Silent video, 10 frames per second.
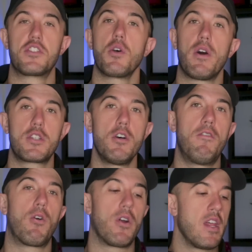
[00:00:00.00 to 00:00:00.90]
and so on and so
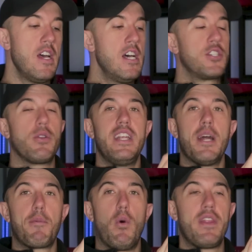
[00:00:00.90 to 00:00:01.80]
forth, so that
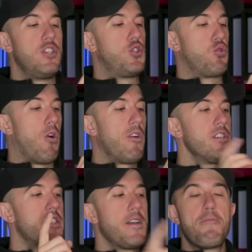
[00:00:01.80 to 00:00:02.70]
number one, the
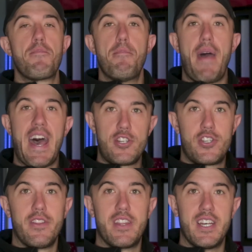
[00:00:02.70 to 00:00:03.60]
drawers
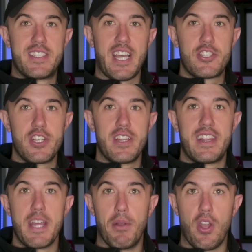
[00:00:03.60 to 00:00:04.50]
match the section
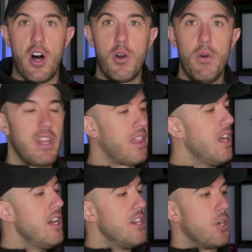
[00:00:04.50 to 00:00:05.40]
that they belong with.
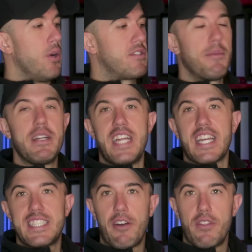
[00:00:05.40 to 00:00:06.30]
So if somebody
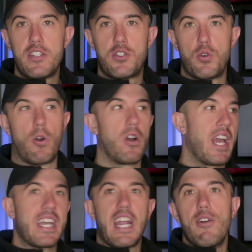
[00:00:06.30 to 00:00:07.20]
takes out this drawer
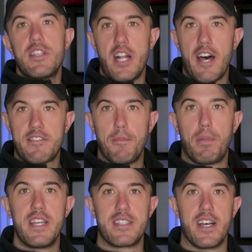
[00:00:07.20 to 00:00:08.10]
and carries it off
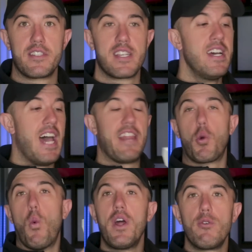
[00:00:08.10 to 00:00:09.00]
someplace else and
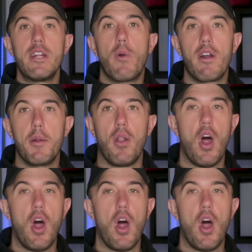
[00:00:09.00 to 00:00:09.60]
they're wondering where it